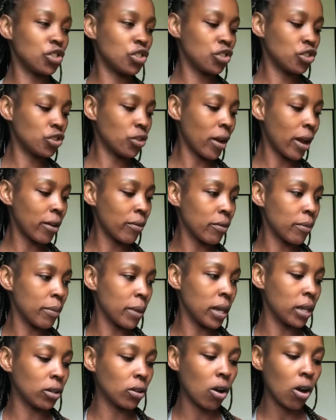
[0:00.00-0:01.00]
try remain
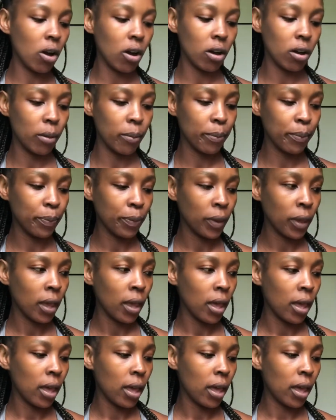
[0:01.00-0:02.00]
calm.
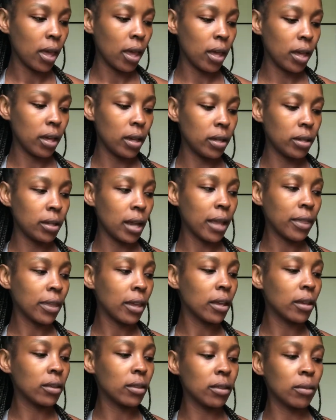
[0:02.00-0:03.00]
And I think
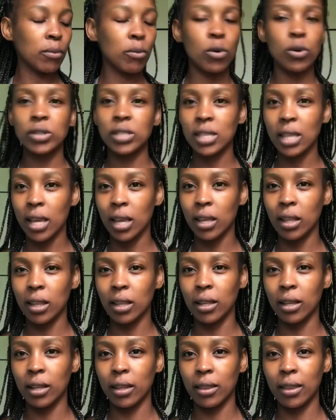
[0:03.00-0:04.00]
the most thing
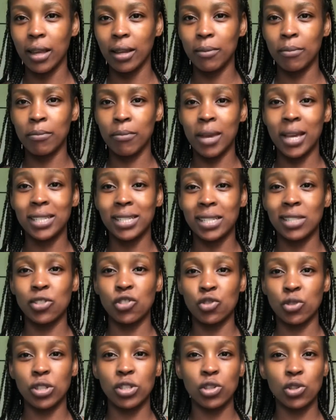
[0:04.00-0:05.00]
that makes us
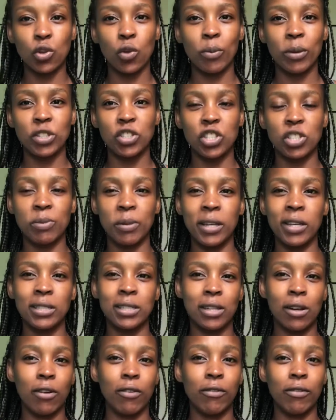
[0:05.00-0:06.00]
stress so much is because
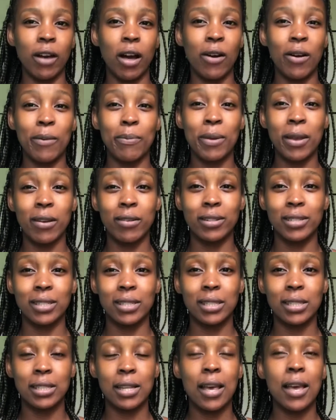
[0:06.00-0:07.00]
of our parents,
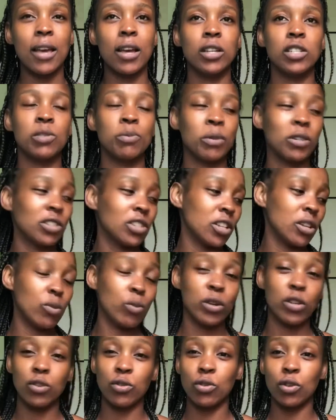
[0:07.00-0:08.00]
especially
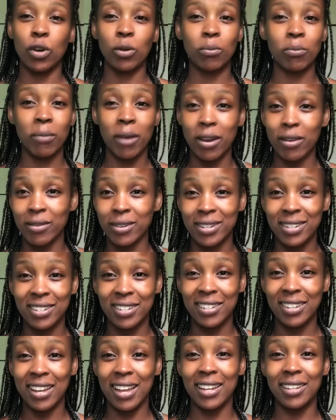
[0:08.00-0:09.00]
when you're not married
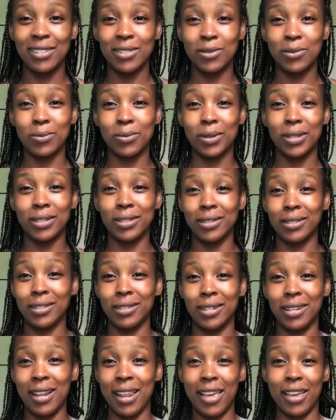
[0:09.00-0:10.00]
and when
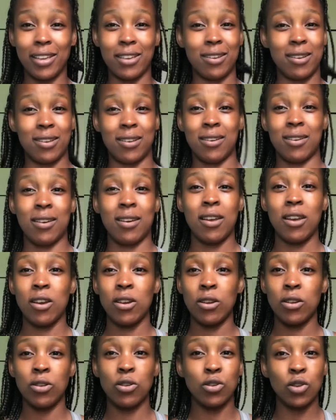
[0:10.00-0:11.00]

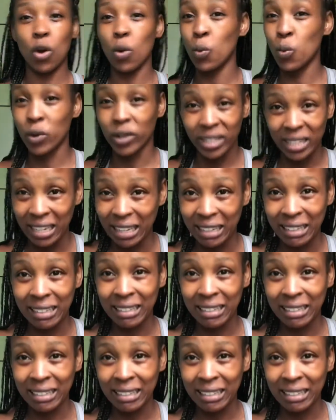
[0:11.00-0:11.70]
you're not working,